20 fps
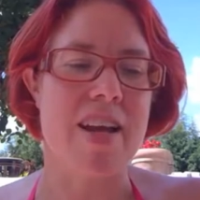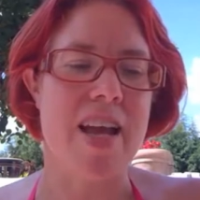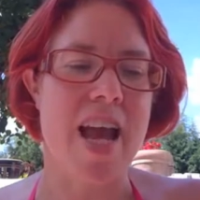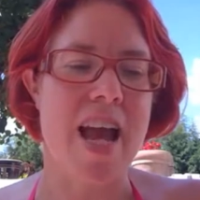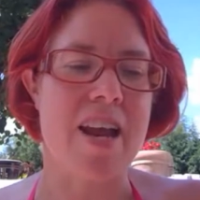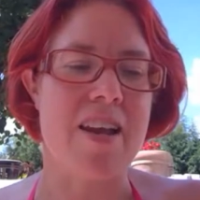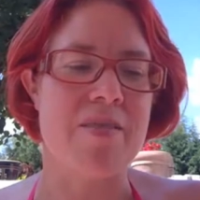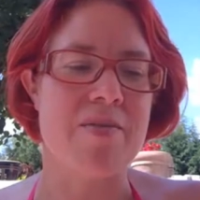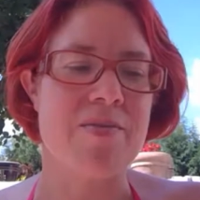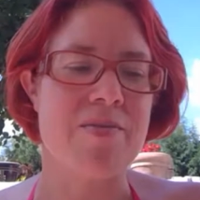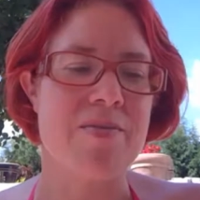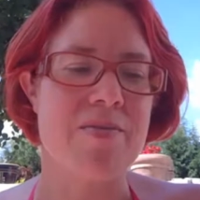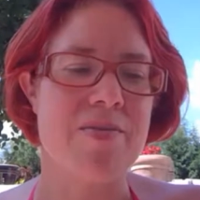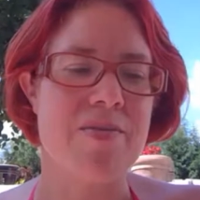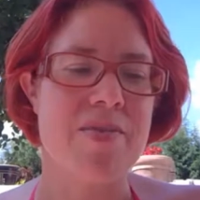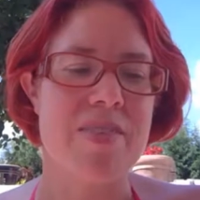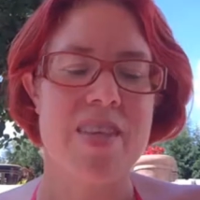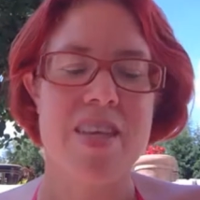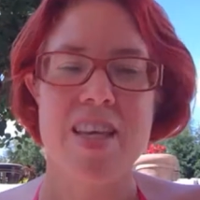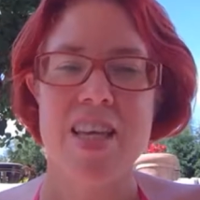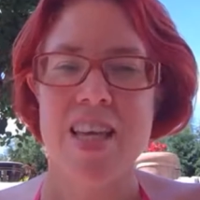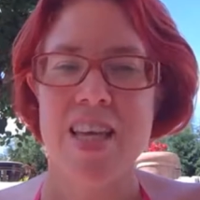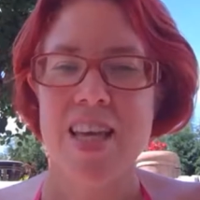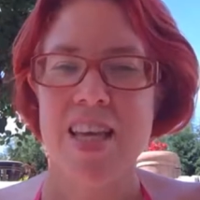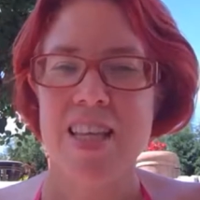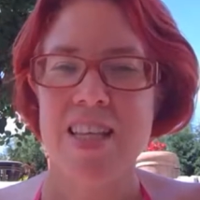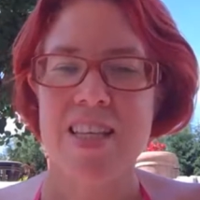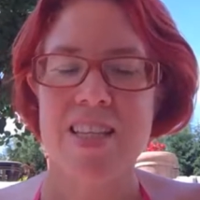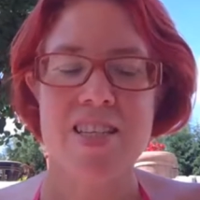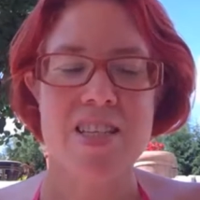again.
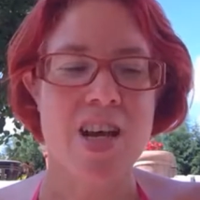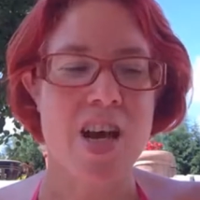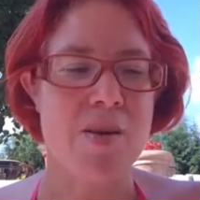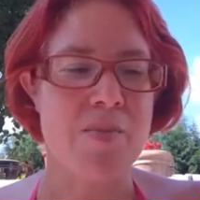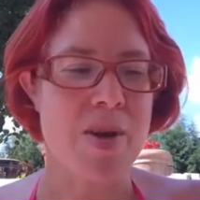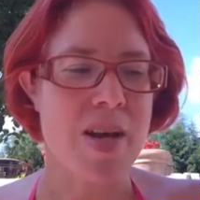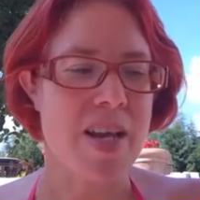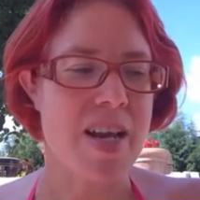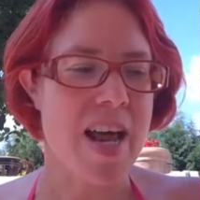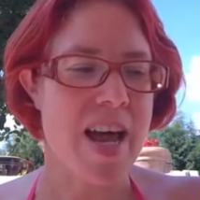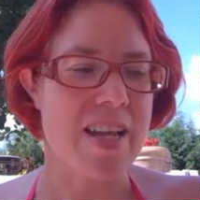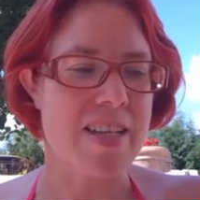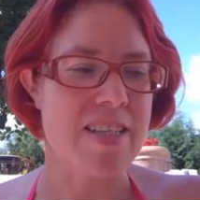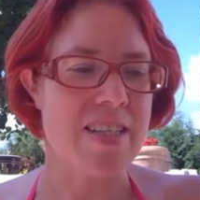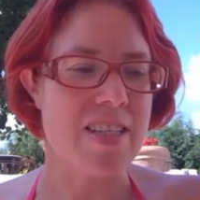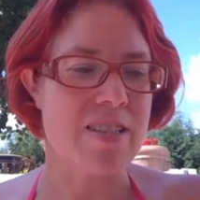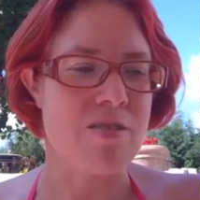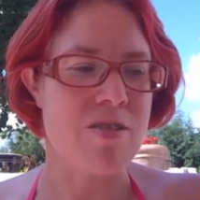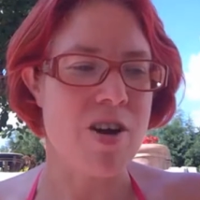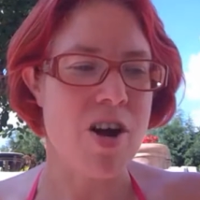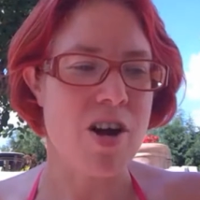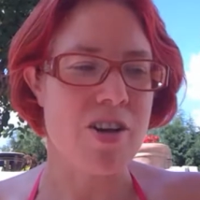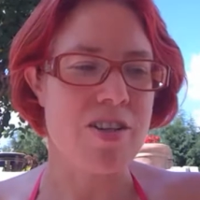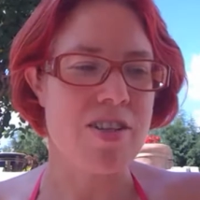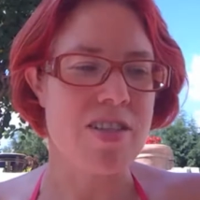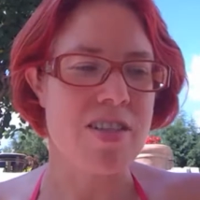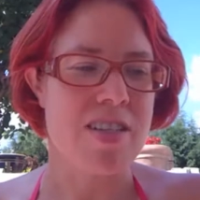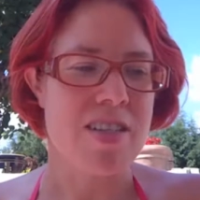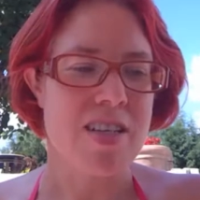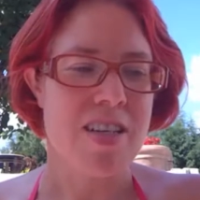This time I glanced
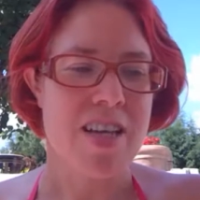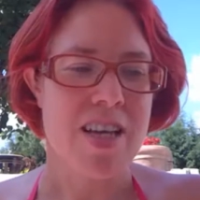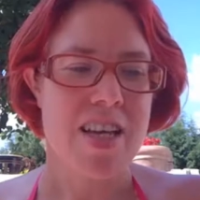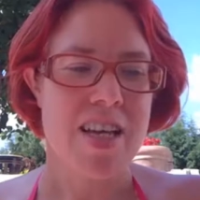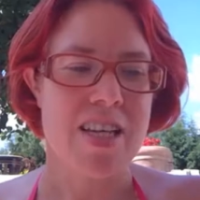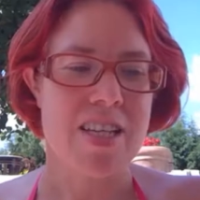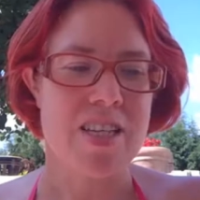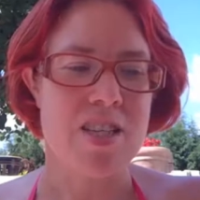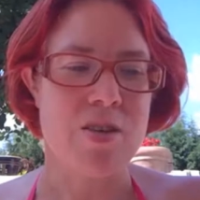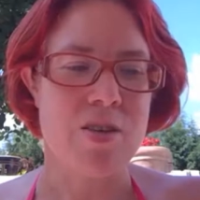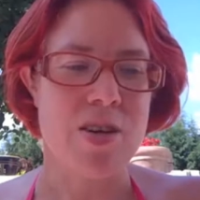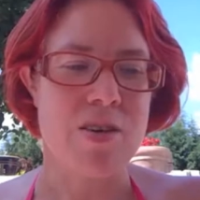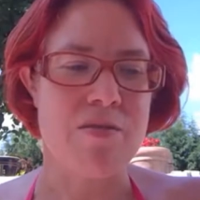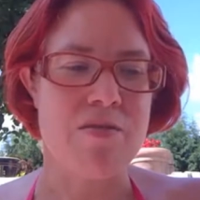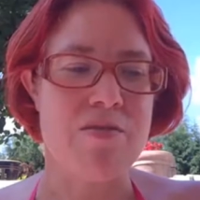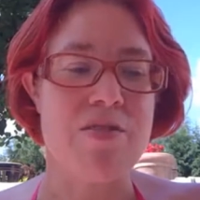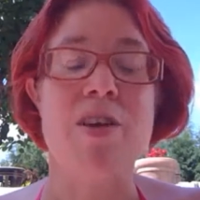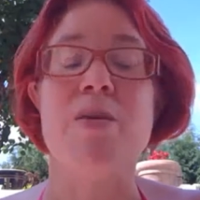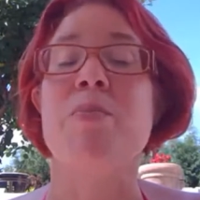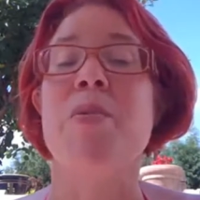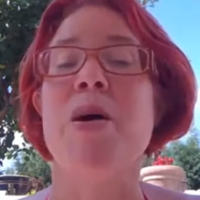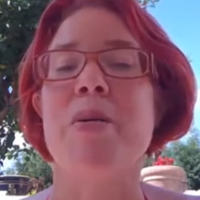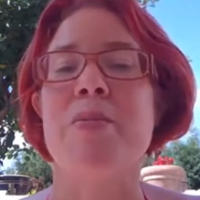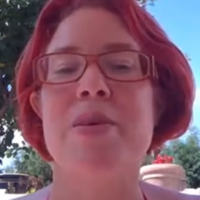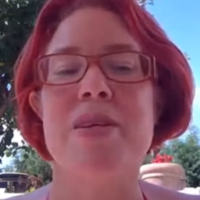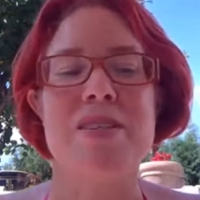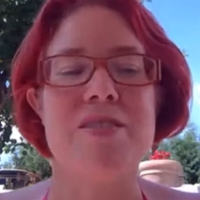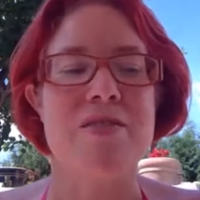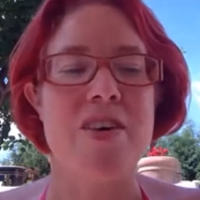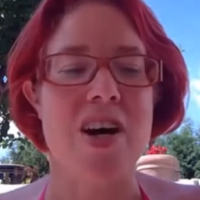across and saw him flip
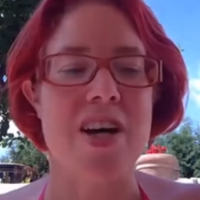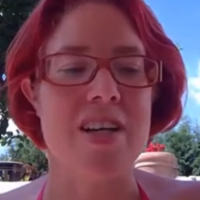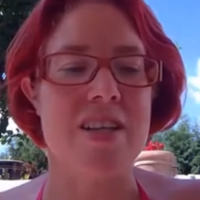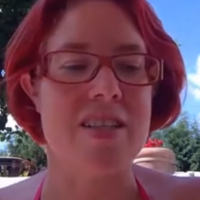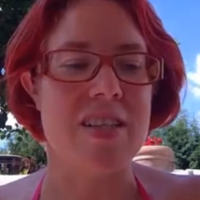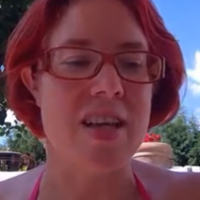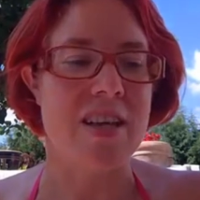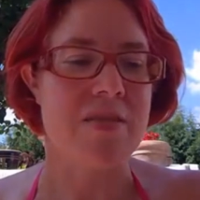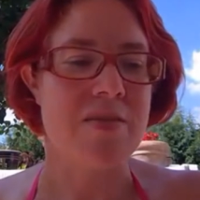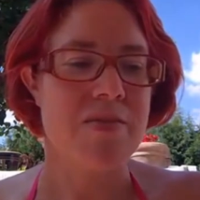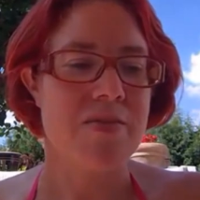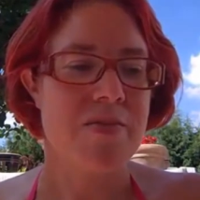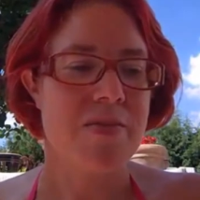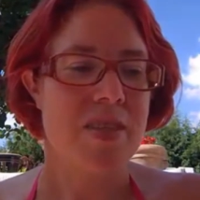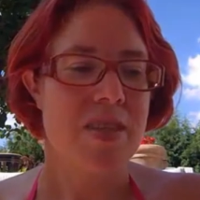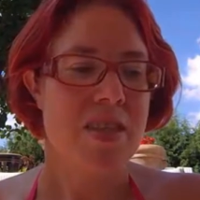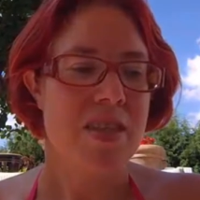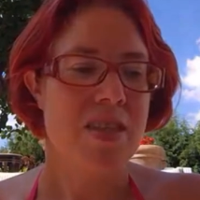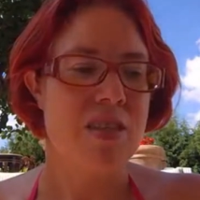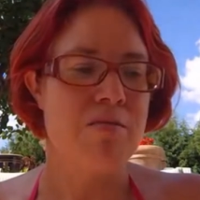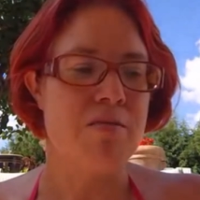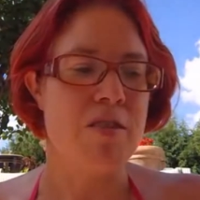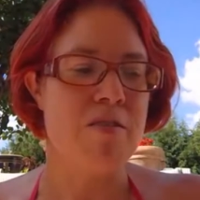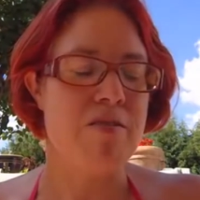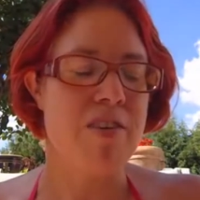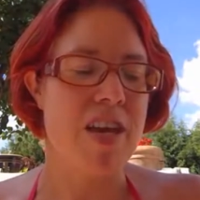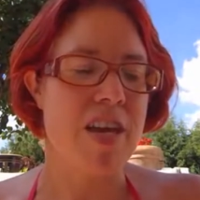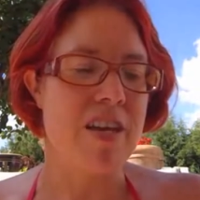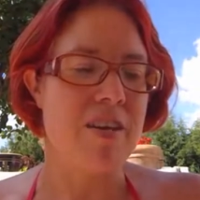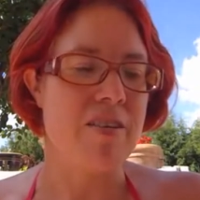up his visor to
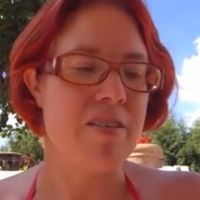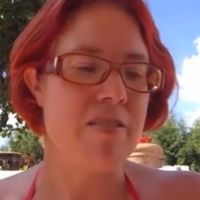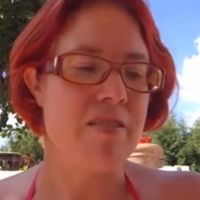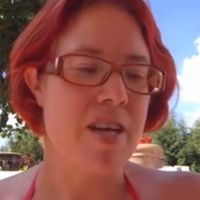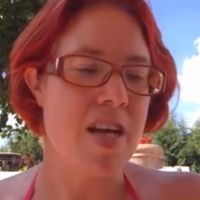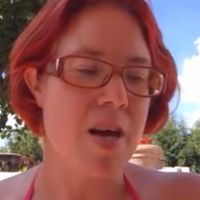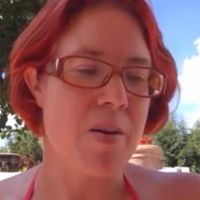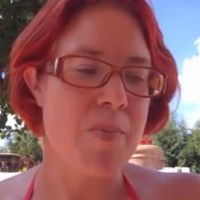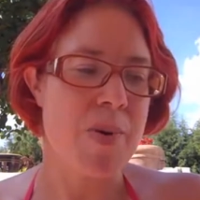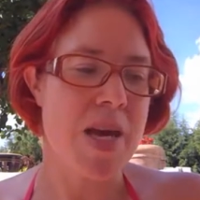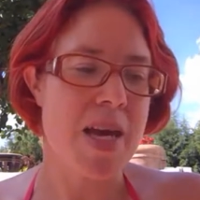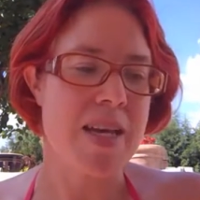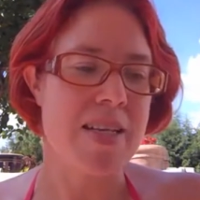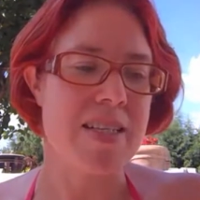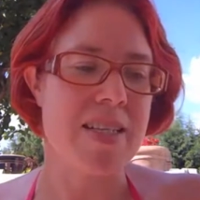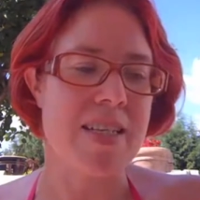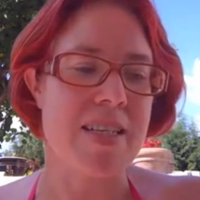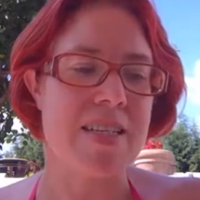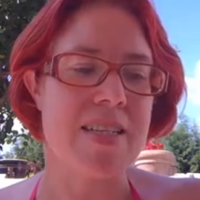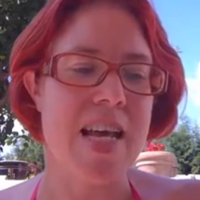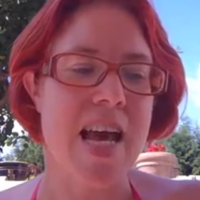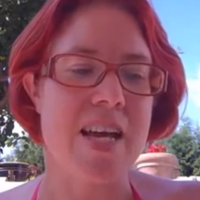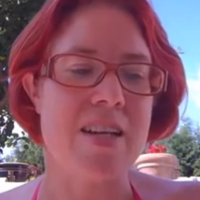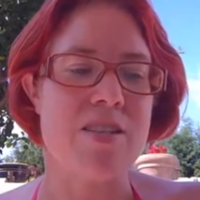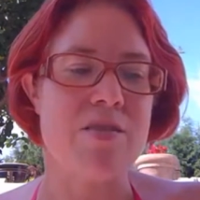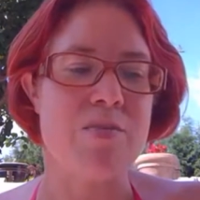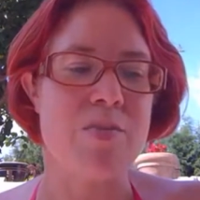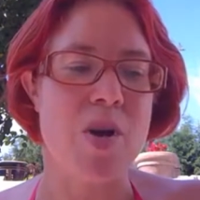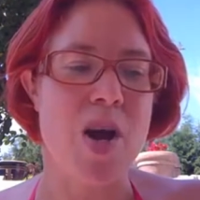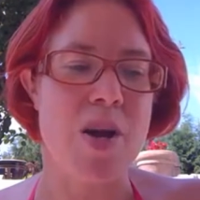reveal a piercing
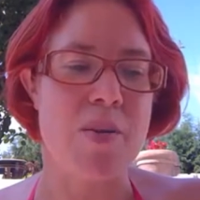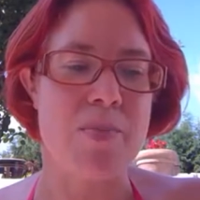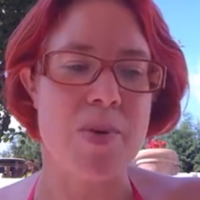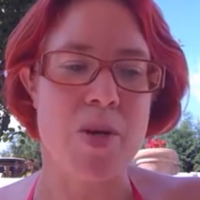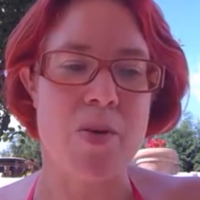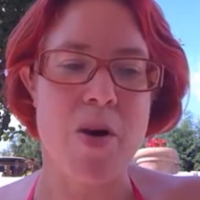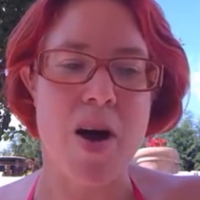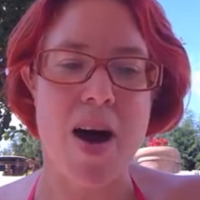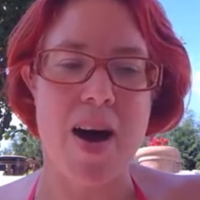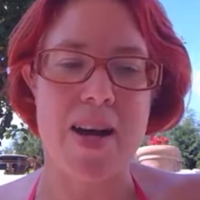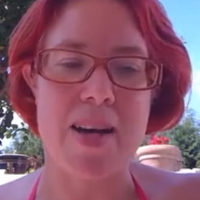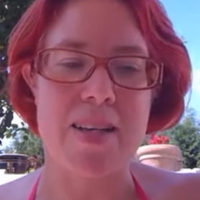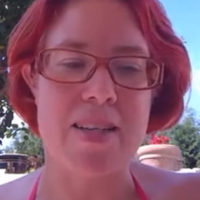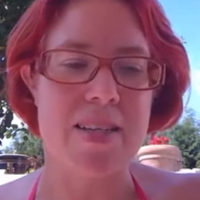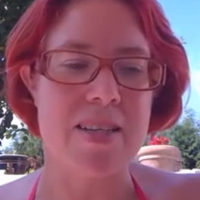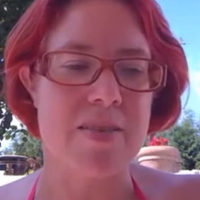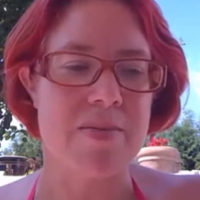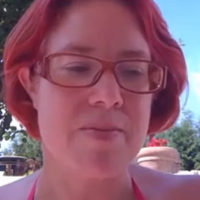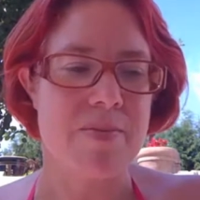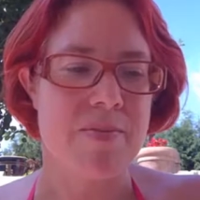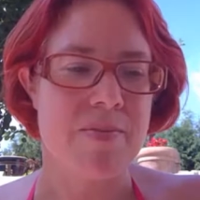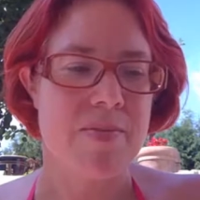set of bright blue eyes.